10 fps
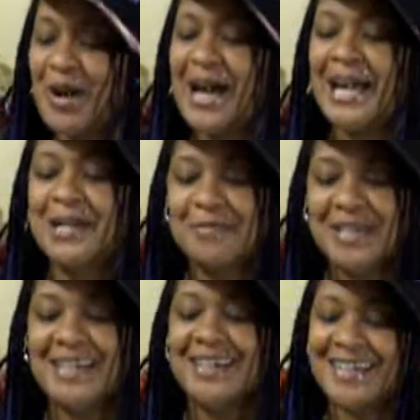buying them
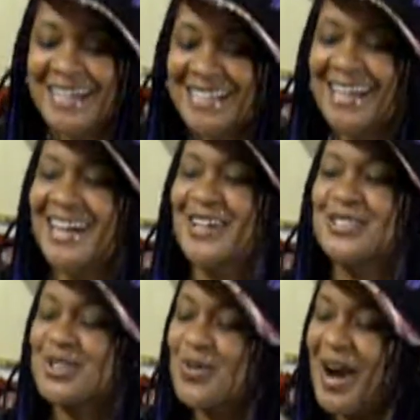here and
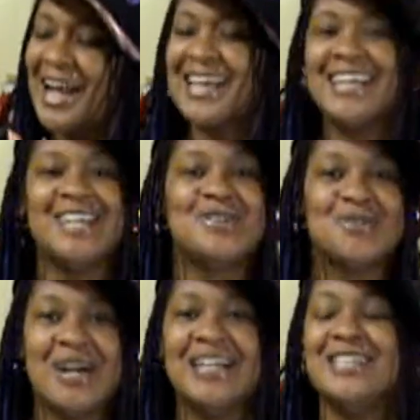there so I can
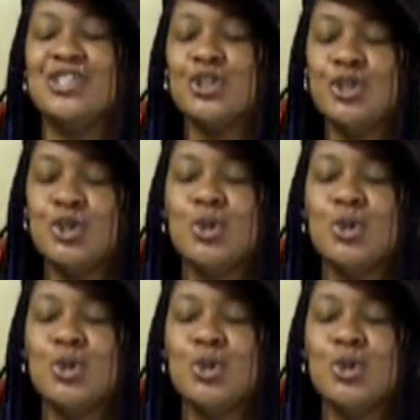get ready to